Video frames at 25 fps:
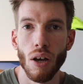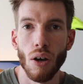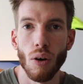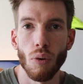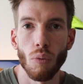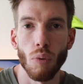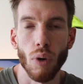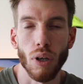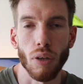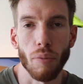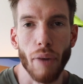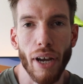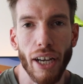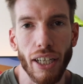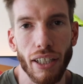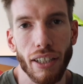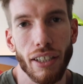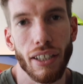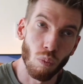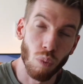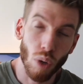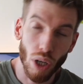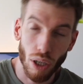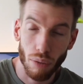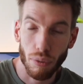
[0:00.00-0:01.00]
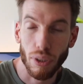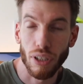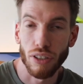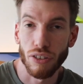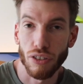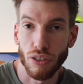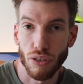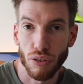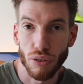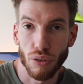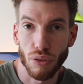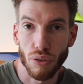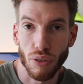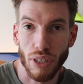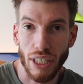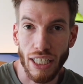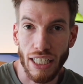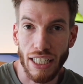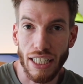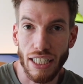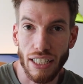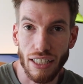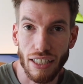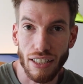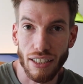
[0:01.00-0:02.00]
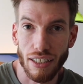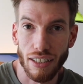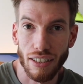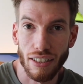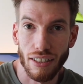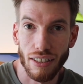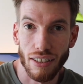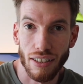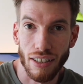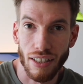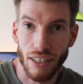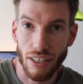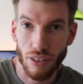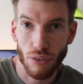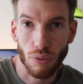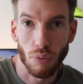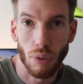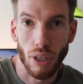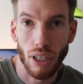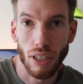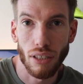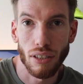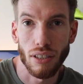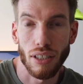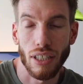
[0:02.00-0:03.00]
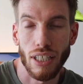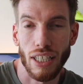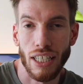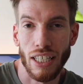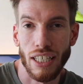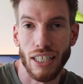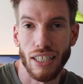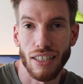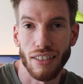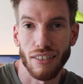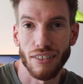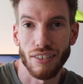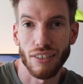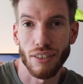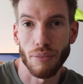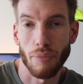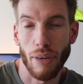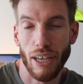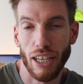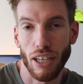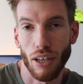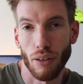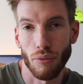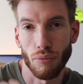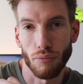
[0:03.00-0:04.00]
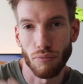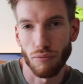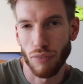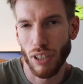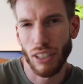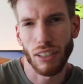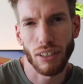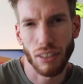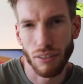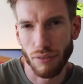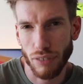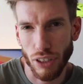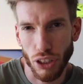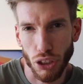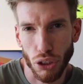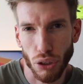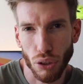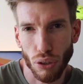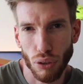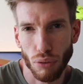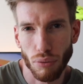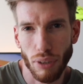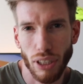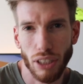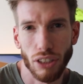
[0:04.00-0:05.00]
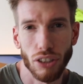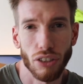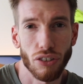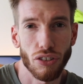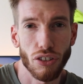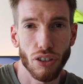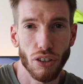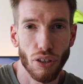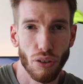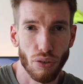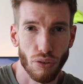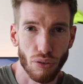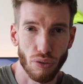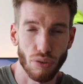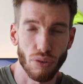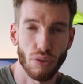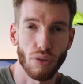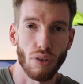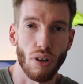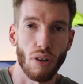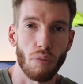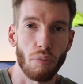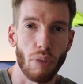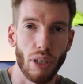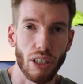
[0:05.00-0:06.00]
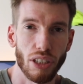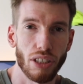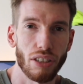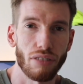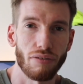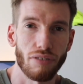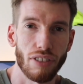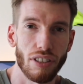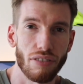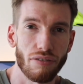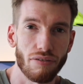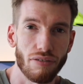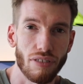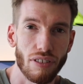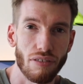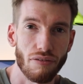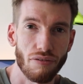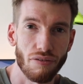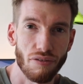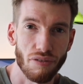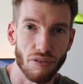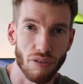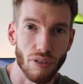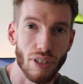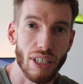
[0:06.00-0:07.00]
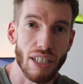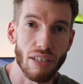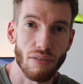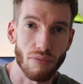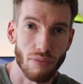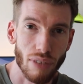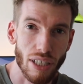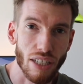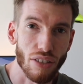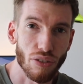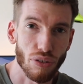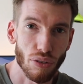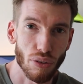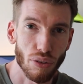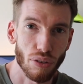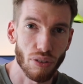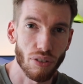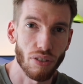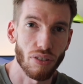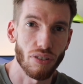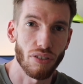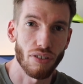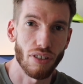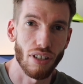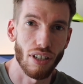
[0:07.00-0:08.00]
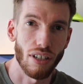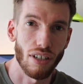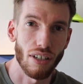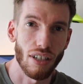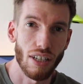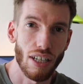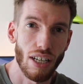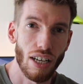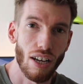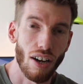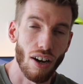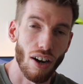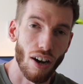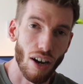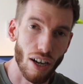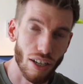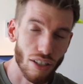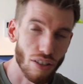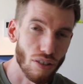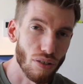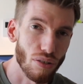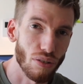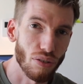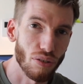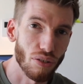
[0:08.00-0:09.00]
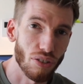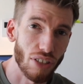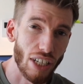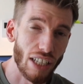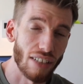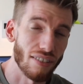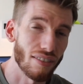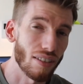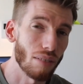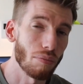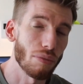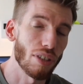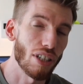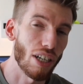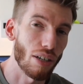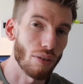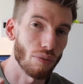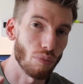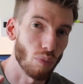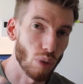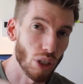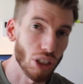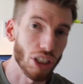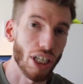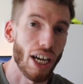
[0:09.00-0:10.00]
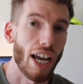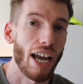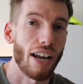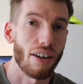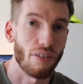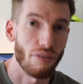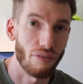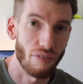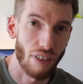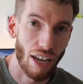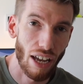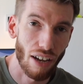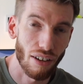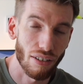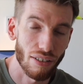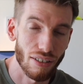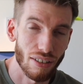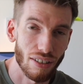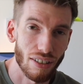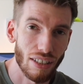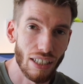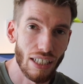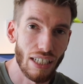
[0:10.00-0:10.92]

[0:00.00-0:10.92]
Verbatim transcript: Welcome back. What I wanted to do in this one is to make a relatively short one just to go through a bunch of different free resources that I used and some that I wish I had found